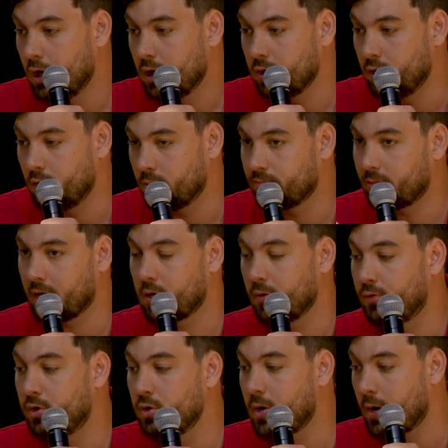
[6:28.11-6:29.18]
you know, like a
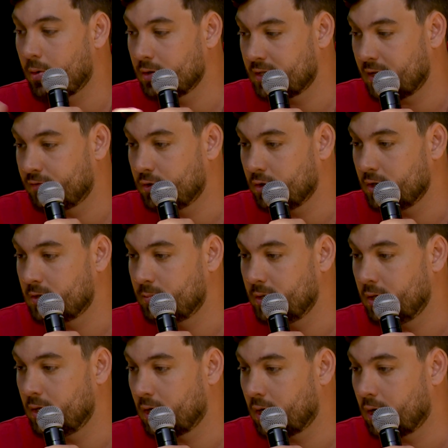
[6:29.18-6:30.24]
few hours after it's
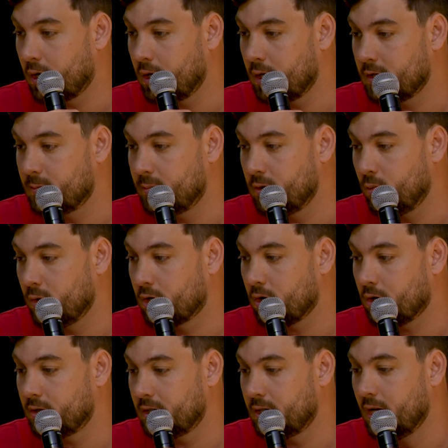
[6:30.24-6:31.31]
been
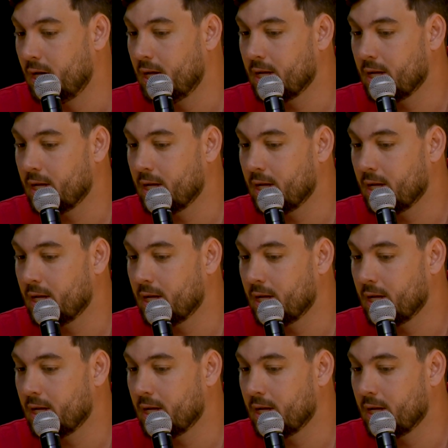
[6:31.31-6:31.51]
recorded.